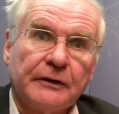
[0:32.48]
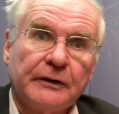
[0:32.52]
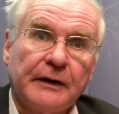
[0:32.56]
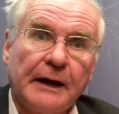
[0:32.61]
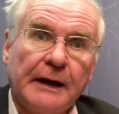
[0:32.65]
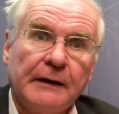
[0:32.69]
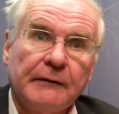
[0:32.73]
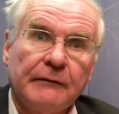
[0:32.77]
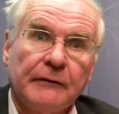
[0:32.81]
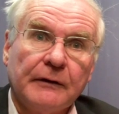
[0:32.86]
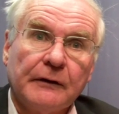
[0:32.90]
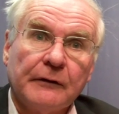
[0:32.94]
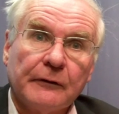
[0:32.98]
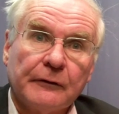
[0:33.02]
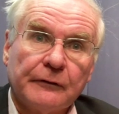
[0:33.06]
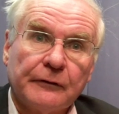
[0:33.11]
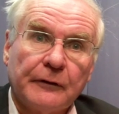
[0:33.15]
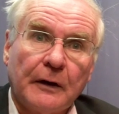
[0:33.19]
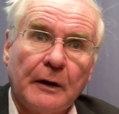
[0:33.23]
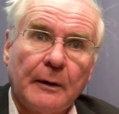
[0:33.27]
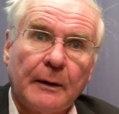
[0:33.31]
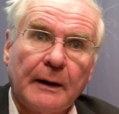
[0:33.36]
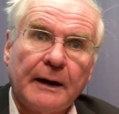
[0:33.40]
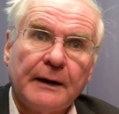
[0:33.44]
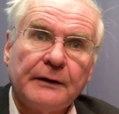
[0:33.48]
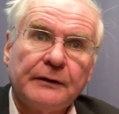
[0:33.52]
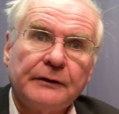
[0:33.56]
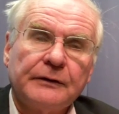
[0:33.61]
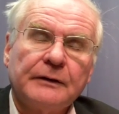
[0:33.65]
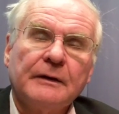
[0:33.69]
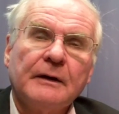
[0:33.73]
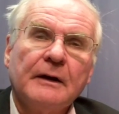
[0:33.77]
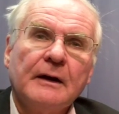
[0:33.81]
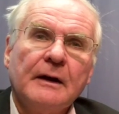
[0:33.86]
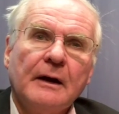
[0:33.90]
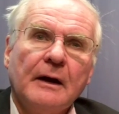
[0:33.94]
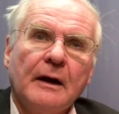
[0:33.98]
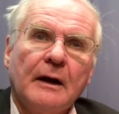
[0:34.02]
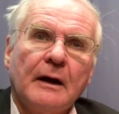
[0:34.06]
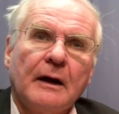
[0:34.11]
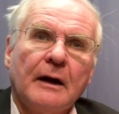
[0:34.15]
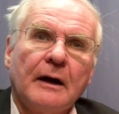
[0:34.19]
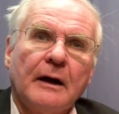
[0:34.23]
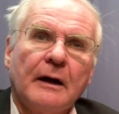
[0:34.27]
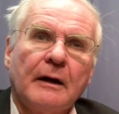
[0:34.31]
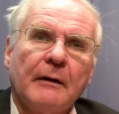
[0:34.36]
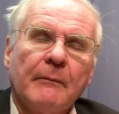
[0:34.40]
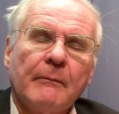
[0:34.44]
David Verras,
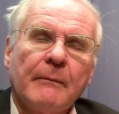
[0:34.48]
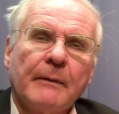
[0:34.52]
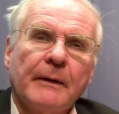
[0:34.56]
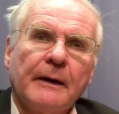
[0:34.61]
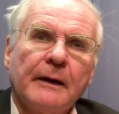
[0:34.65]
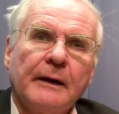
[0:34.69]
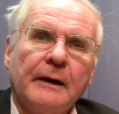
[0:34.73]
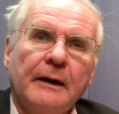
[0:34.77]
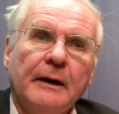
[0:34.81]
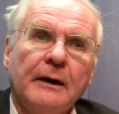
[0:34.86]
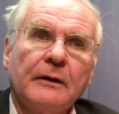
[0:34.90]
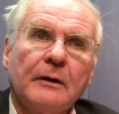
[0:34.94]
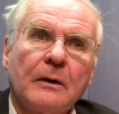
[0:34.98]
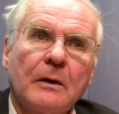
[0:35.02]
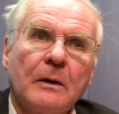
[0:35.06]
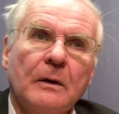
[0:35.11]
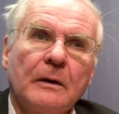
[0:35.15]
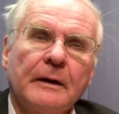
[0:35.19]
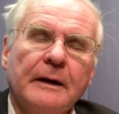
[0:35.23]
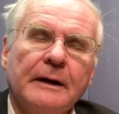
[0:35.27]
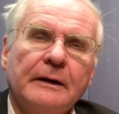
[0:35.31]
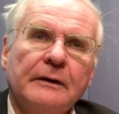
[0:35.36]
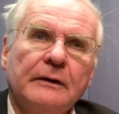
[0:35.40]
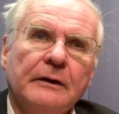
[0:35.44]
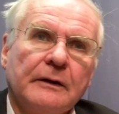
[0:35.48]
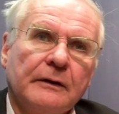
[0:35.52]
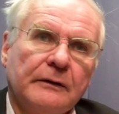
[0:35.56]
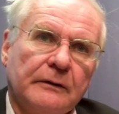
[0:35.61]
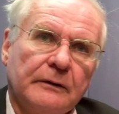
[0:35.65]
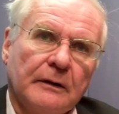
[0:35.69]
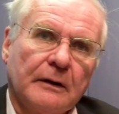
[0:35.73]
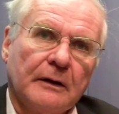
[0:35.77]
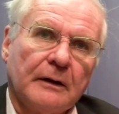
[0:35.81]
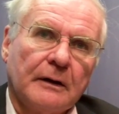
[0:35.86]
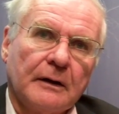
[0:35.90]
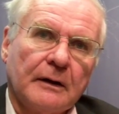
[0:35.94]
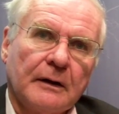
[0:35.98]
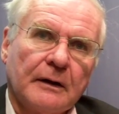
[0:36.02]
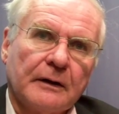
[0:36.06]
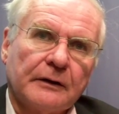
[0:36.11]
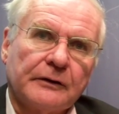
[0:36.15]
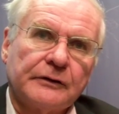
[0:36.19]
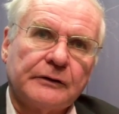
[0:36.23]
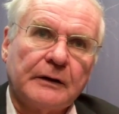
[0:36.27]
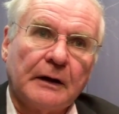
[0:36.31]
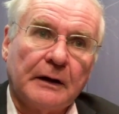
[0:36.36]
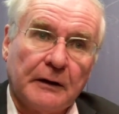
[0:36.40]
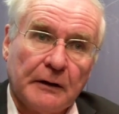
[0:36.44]
he and a colleague did
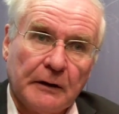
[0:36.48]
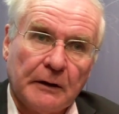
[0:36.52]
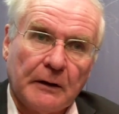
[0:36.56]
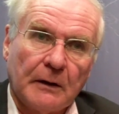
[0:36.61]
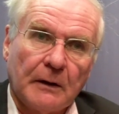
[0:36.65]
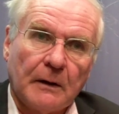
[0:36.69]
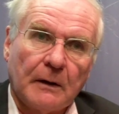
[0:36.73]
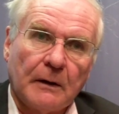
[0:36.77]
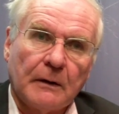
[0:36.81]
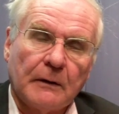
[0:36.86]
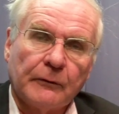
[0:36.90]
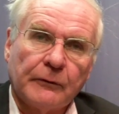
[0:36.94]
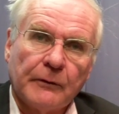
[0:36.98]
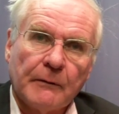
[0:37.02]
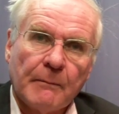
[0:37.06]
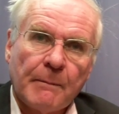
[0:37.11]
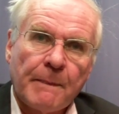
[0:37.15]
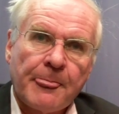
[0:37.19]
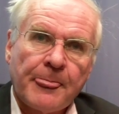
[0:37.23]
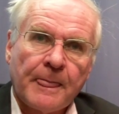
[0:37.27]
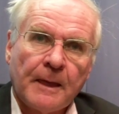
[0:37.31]
a study of